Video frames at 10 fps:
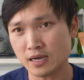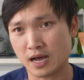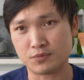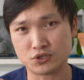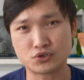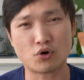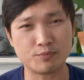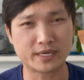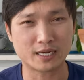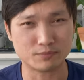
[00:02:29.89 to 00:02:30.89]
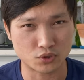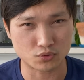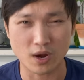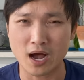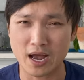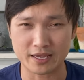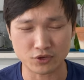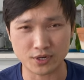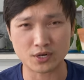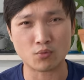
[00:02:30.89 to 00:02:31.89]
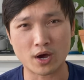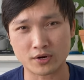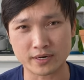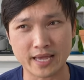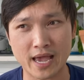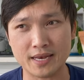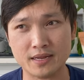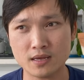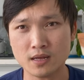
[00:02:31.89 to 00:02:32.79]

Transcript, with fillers: um, the soil becomes dry and you need to water again,